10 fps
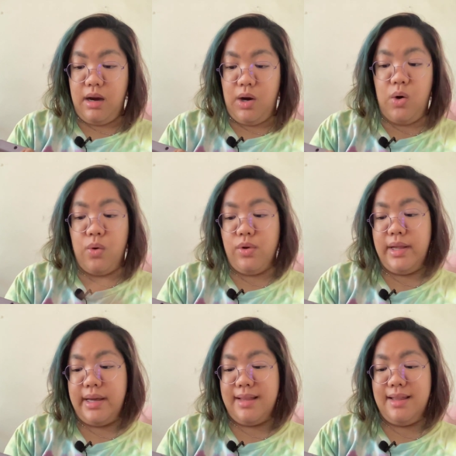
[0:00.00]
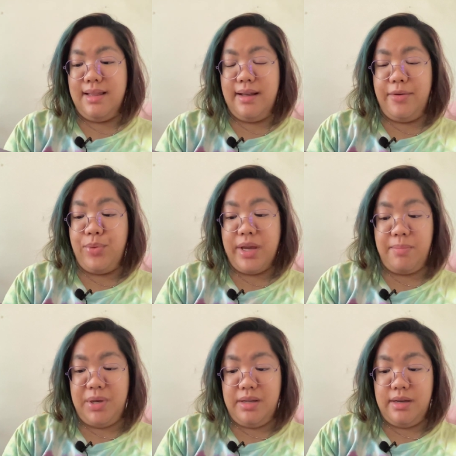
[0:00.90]
Oh, like
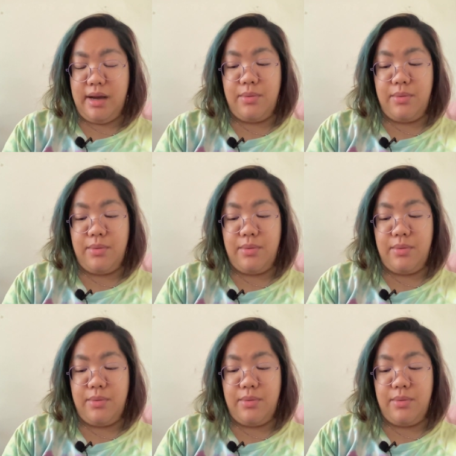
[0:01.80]
Wikipedia.